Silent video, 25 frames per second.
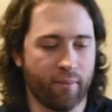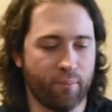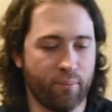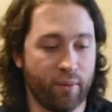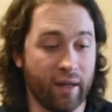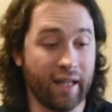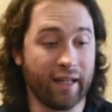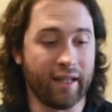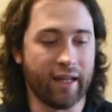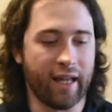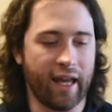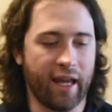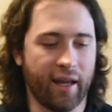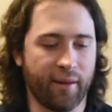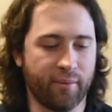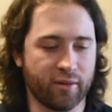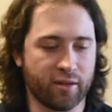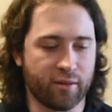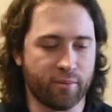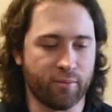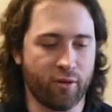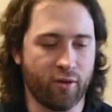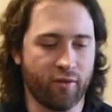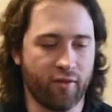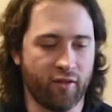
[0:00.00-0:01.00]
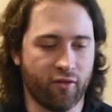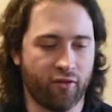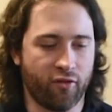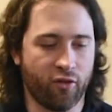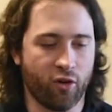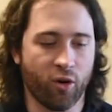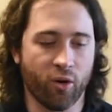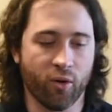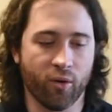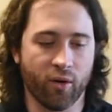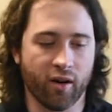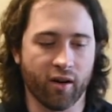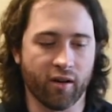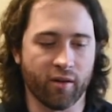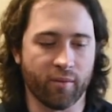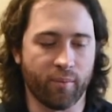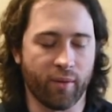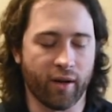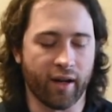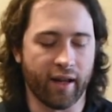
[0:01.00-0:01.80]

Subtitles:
big names moving forward.